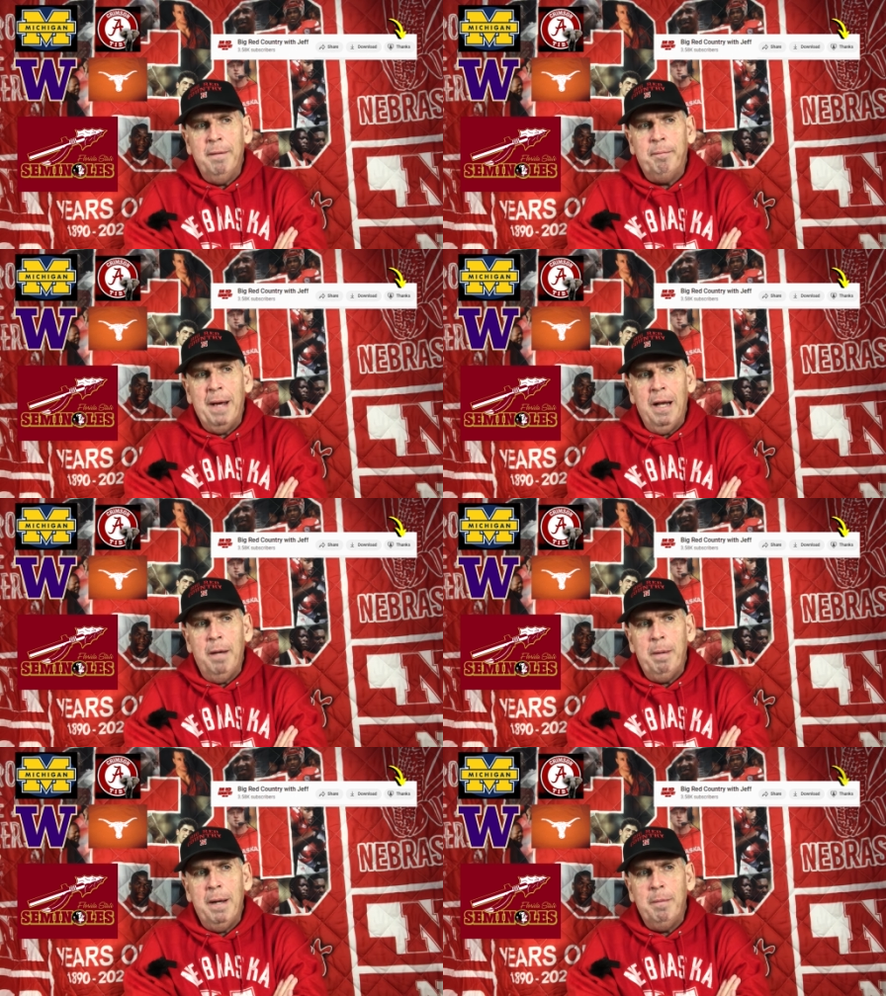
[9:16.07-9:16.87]
If
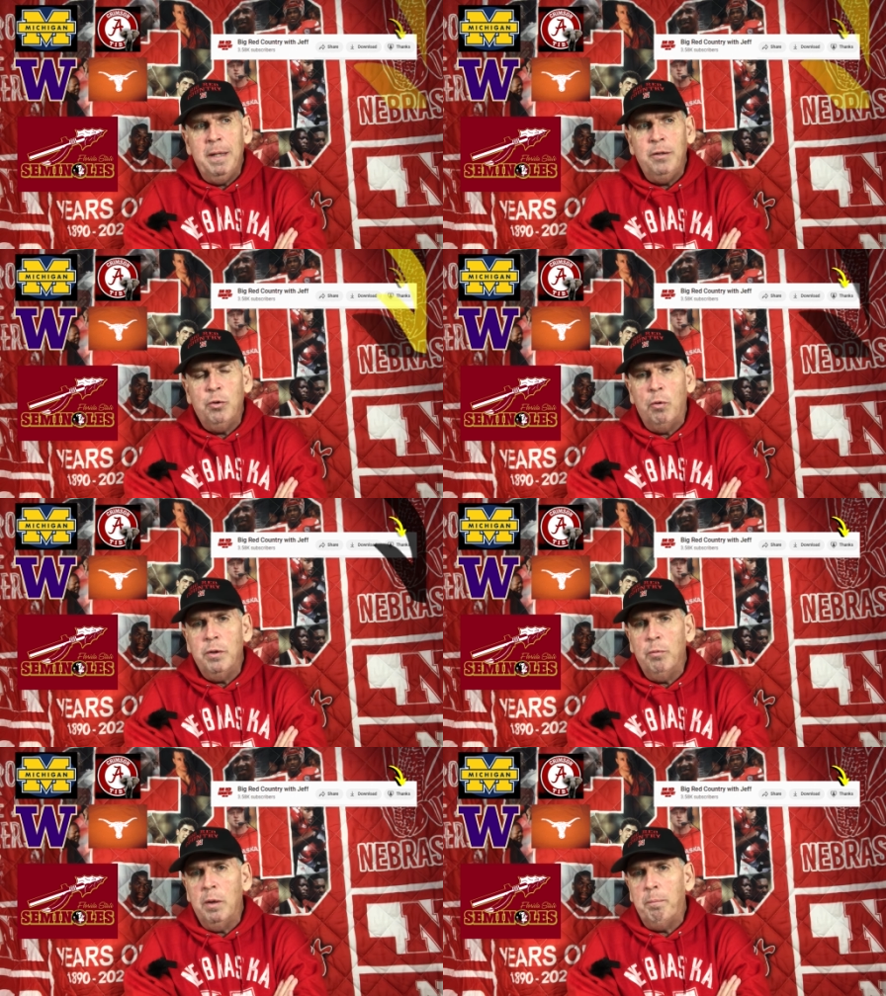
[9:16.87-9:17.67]
Alabama and
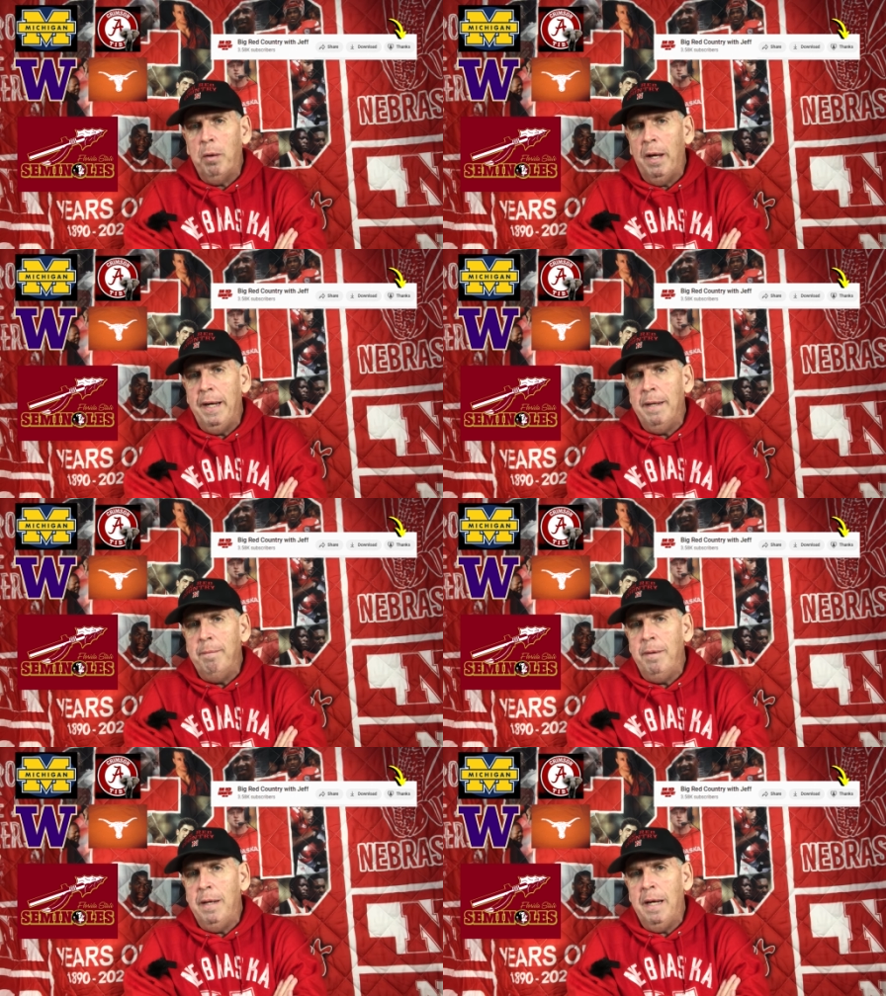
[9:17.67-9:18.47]
Georgia would have played
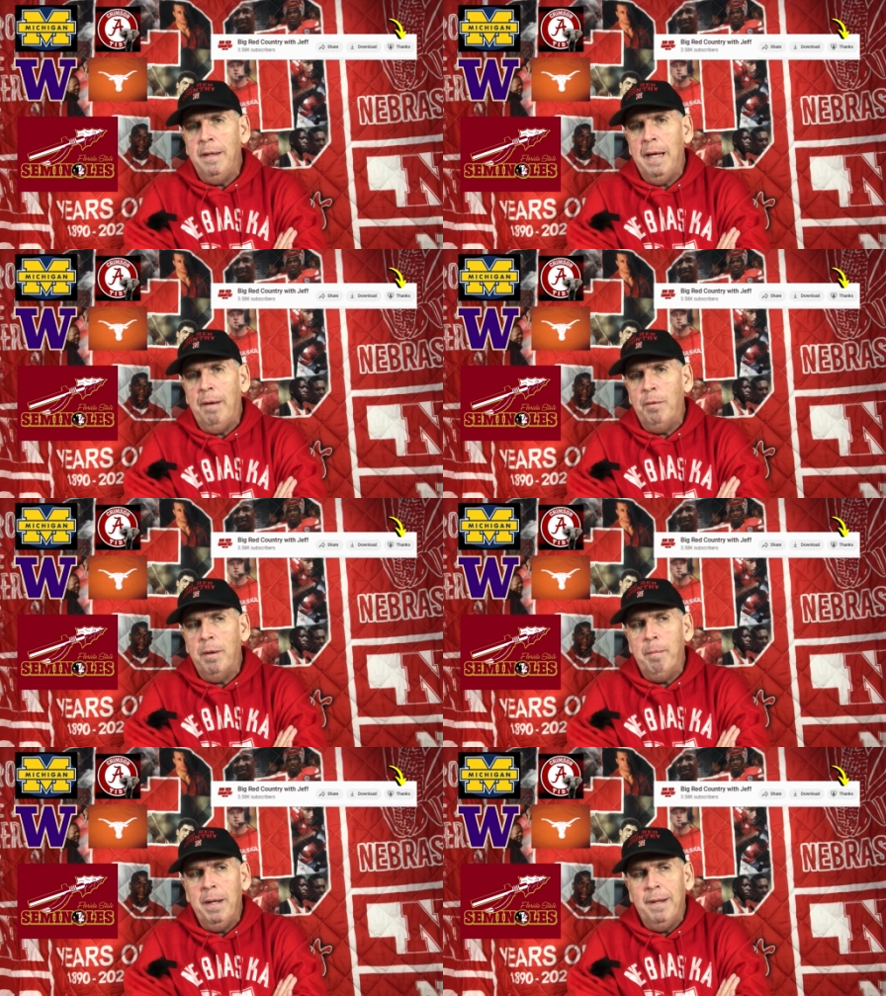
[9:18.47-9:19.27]
and, and that would
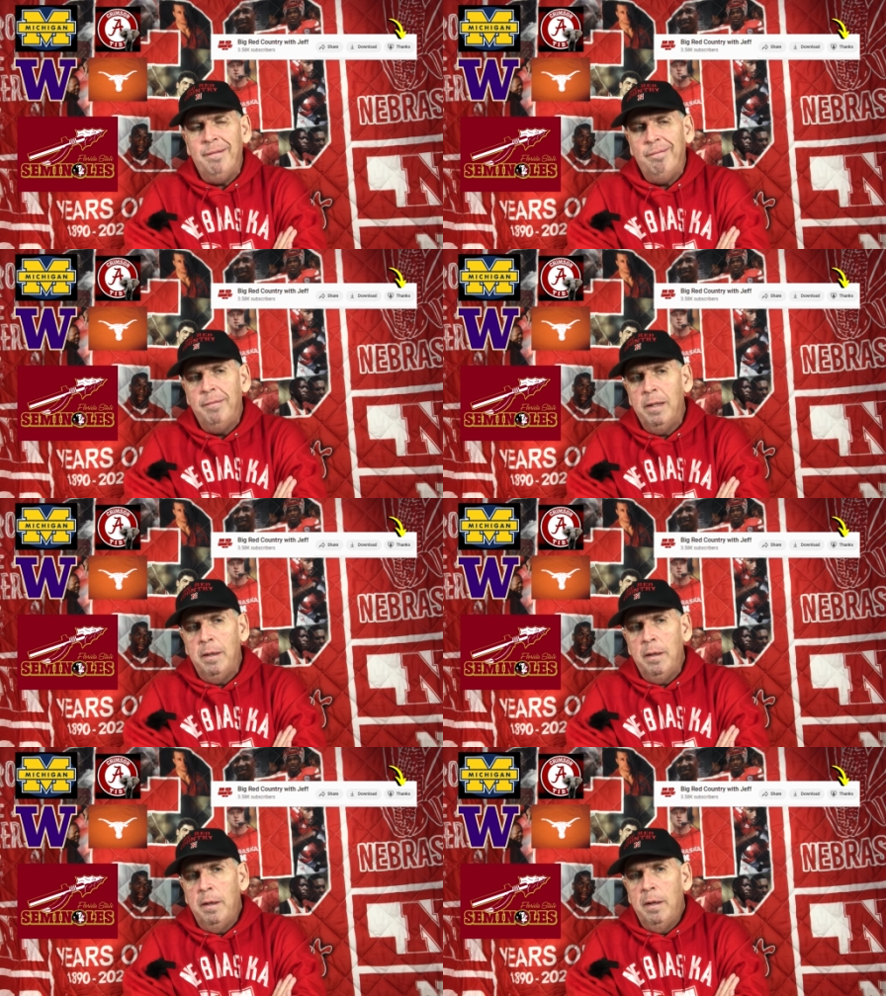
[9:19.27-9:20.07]
have been
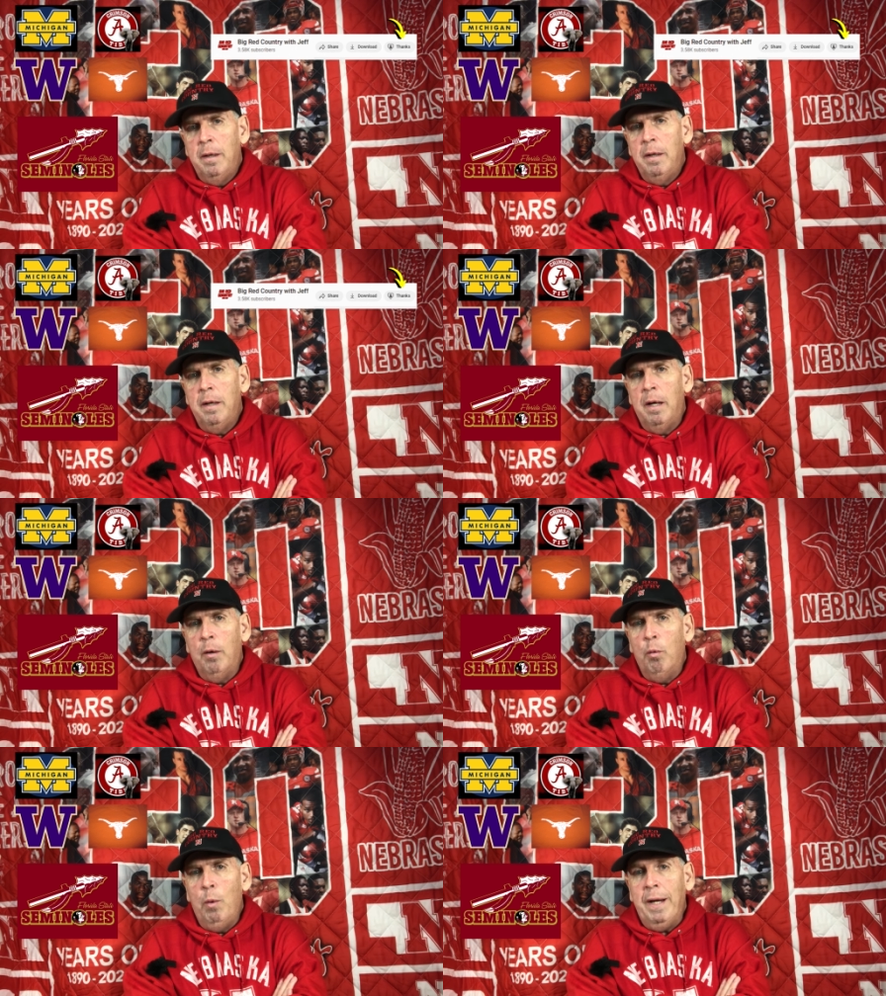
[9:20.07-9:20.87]

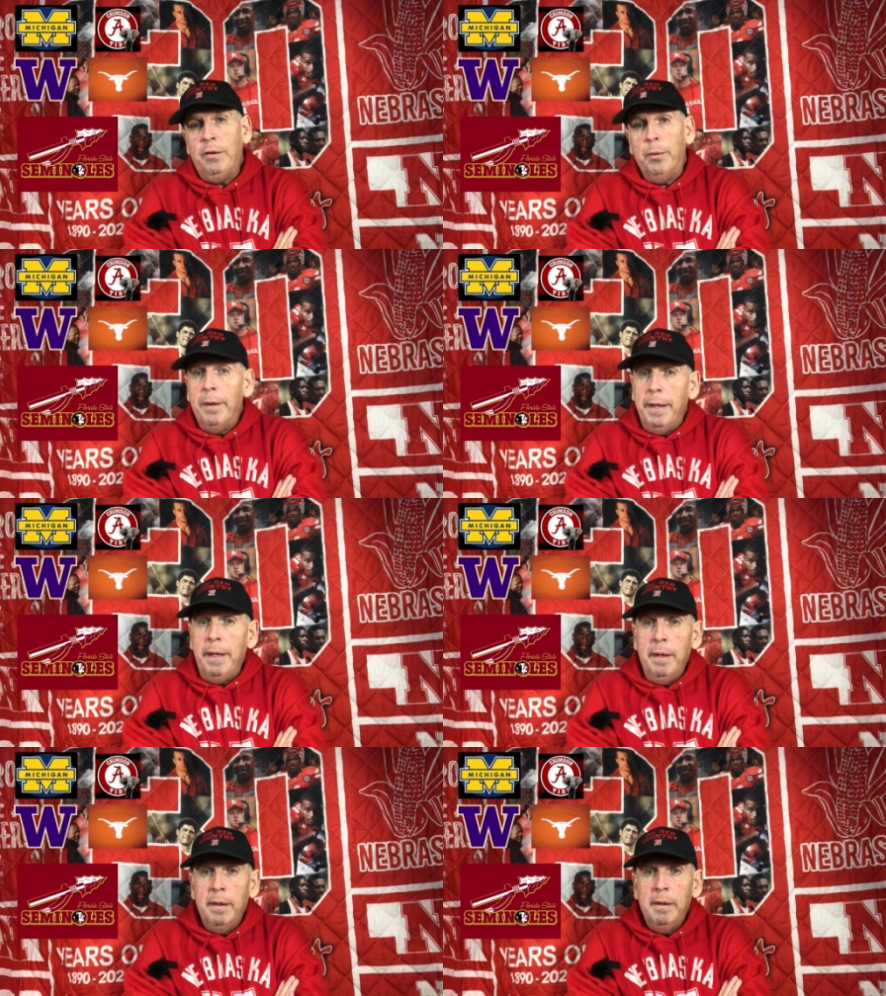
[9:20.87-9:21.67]
uh, week three